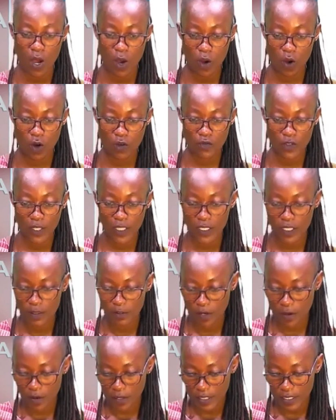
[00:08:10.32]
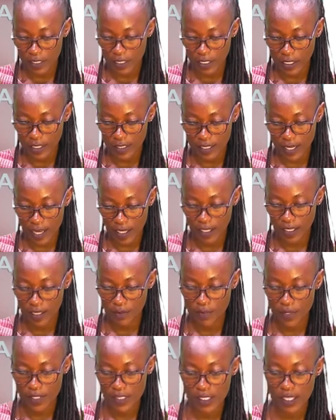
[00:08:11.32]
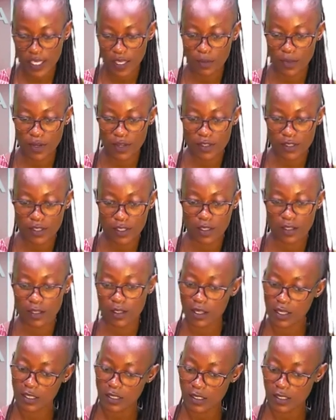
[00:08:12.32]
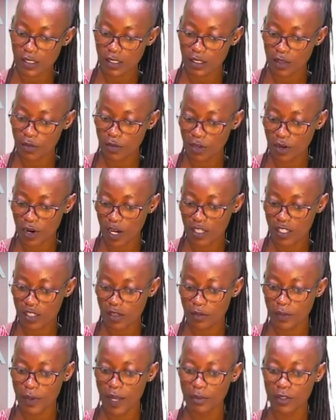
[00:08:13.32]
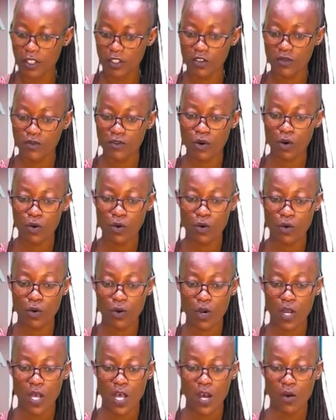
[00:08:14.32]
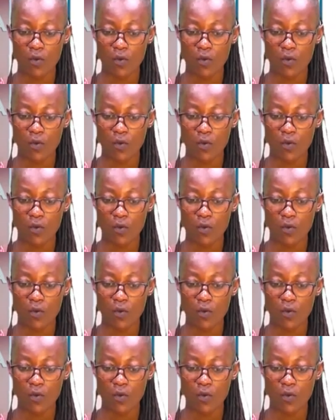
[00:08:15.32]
of deliberately attacking peacekeepers in the Eastern Democratic Republic of Congo,